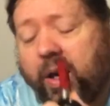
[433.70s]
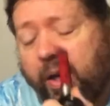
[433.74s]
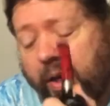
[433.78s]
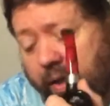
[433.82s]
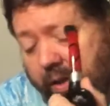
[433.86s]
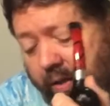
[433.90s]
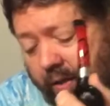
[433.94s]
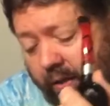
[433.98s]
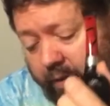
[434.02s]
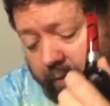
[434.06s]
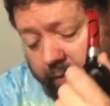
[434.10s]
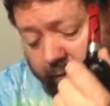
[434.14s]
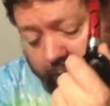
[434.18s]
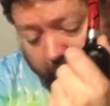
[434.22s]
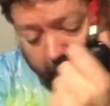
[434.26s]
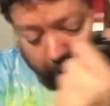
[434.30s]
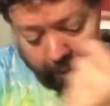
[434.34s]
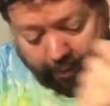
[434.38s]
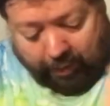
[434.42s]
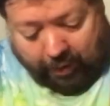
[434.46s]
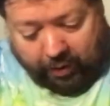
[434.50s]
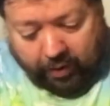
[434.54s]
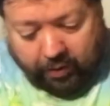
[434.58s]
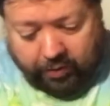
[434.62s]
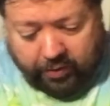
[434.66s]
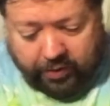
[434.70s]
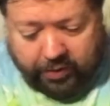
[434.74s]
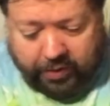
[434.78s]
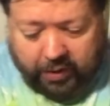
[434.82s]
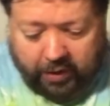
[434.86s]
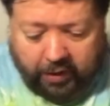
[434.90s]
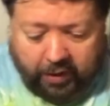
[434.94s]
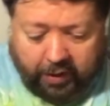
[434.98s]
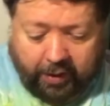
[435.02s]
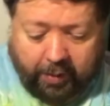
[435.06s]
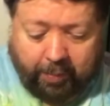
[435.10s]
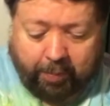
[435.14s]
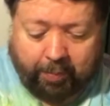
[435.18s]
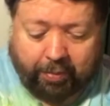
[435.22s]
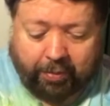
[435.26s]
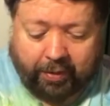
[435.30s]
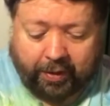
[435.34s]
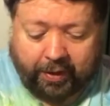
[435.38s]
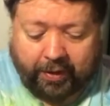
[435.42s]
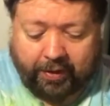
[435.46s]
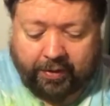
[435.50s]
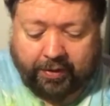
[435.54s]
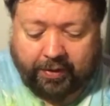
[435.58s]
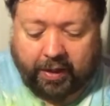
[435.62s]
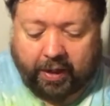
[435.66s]
it supposedly
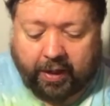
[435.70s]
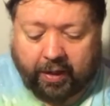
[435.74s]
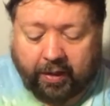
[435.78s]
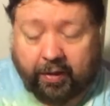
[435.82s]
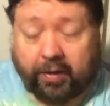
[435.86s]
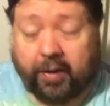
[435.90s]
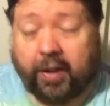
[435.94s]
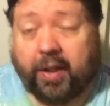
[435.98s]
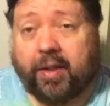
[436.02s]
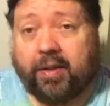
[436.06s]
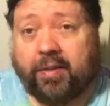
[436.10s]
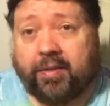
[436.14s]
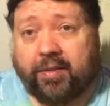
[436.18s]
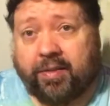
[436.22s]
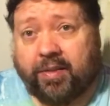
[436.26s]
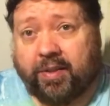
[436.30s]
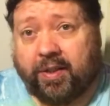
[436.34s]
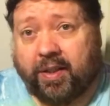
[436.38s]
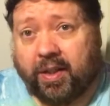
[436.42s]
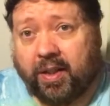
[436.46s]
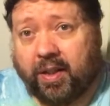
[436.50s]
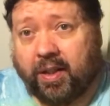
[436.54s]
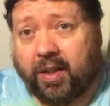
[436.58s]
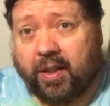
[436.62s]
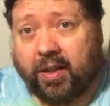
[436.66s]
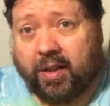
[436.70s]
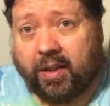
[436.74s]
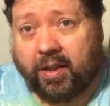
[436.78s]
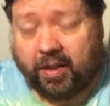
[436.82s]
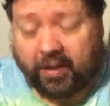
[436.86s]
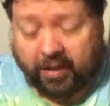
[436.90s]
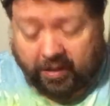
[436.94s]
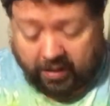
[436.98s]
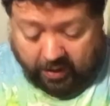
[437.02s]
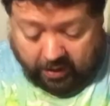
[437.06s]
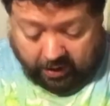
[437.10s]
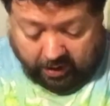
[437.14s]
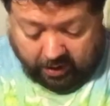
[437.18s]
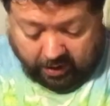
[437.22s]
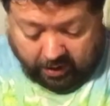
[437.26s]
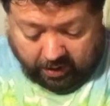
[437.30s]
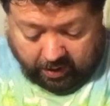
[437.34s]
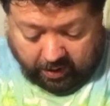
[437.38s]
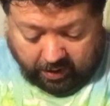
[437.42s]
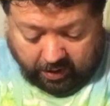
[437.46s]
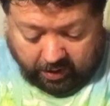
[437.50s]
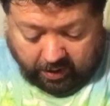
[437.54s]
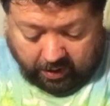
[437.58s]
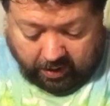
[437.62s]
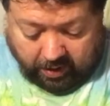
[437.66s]
brings out a tea
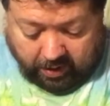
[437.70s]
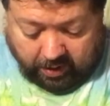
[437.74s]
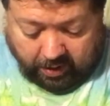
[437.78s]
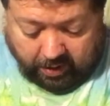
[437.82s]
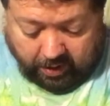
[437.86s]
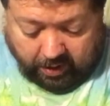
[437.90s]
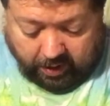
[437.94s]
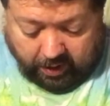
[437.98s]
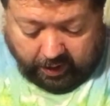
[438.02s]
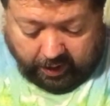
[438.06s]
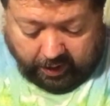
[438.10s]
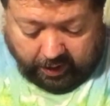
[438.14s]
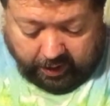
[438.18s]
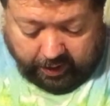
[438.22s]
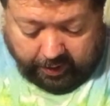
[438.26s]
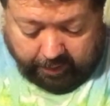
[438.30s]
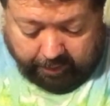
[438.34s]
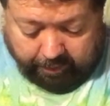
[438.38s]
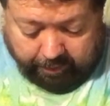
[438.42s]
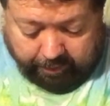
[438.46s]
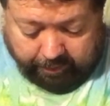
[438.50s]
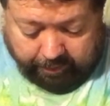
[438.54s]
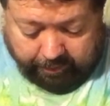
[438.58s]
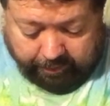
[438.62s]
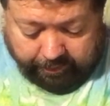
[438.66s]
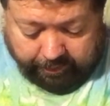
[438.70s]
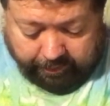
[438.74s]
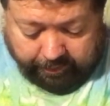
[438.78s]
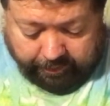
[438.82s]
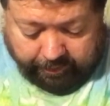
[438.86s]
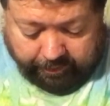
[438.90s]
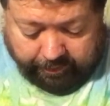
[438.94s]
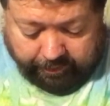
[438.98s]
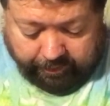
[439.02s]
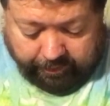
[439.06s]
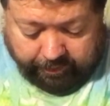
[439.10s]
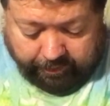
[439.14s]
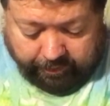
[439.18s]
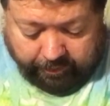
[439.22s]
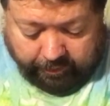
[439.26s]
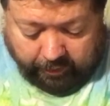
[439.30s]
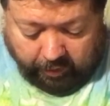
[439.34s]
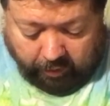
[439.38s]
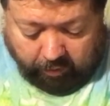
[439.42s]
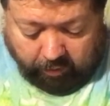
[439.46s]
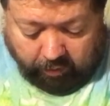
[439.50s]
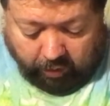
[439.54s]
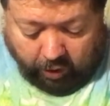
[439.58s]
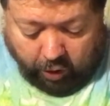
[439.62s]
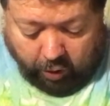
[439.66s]
um,
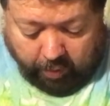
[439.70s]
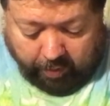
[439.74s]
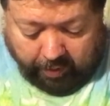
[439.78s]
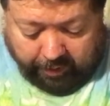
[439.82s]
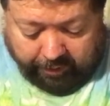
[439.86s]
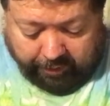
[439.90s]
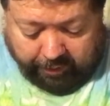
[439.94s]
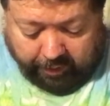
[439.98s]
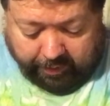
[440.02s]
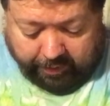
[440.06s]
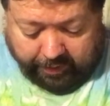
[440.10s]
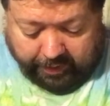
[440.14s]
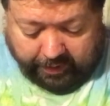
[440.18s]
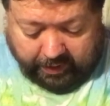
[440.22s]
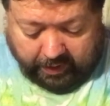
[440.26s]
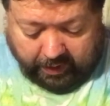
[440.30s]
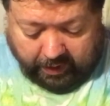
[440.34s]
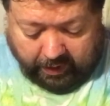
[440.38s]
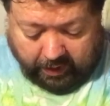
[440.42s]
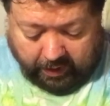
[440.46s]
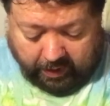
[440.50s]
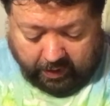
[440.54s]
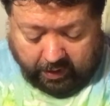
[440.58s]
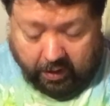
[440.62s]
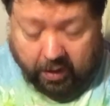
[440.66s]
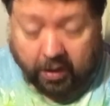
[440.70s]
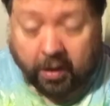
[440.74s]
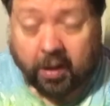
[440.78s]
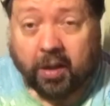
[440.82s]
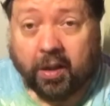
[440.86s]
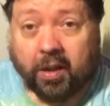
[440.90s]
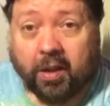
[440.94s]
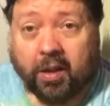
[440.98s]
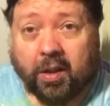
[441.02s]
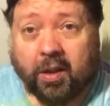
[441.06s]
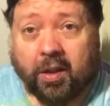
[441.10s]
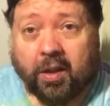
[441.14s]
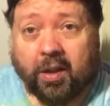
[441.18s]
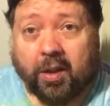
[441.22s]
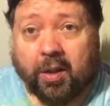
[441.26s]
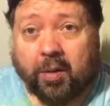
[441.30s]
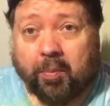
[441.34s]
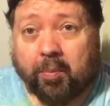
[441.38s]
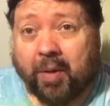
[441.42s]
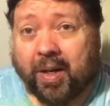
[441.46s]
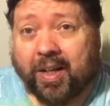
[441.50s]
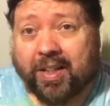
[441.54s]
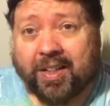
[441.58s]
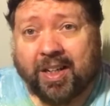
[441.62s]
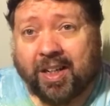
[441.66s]
aroma from the tin.
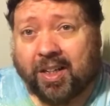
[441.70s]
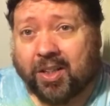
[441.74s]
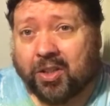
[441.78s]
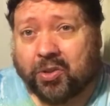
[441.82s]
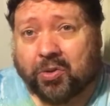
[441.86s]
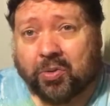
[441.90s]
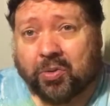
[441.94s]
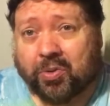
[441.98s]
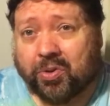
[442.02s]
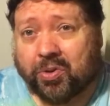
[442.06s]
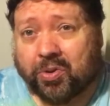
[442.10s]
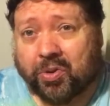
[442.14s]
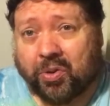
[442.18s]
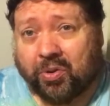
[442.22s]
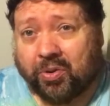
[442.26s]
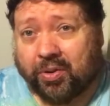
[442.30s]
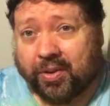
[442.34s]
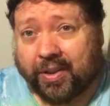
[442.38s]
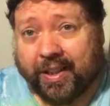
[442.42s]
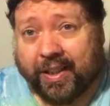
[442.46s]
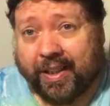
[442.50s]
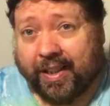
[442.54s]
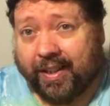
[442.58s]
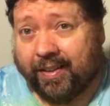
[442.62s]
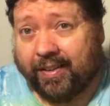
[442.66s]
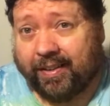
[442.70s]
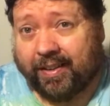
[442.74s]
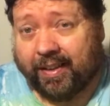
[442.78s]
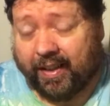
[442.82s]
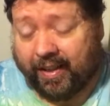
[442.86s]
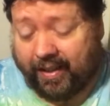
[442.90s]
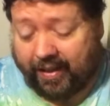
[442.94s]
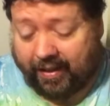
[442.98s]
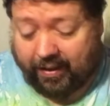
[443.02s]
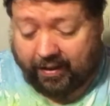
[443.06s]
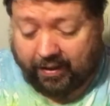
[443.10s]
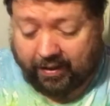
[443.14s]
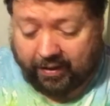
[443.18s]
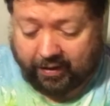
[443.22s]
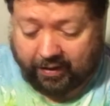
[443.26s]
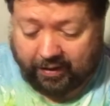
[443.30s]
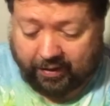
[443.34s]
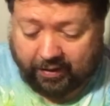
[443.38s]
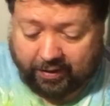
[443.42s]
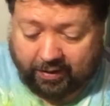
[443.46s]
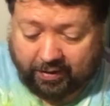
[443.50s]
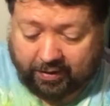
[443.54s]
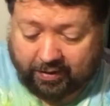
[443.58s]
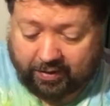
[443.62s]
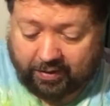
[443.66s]
My nostrils don't get that.
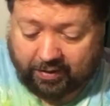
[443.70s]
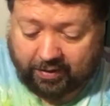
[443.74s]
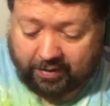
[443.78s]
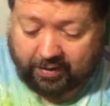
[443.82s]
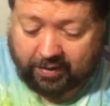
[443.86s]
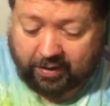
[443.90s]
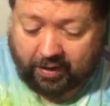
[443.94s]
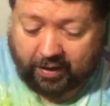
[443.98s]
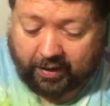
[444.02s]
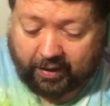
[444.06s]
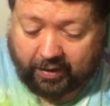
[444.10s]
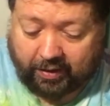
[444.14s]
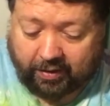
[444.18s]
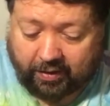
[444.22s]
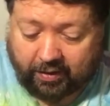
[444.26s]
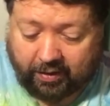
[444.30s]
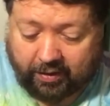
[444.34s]
This is like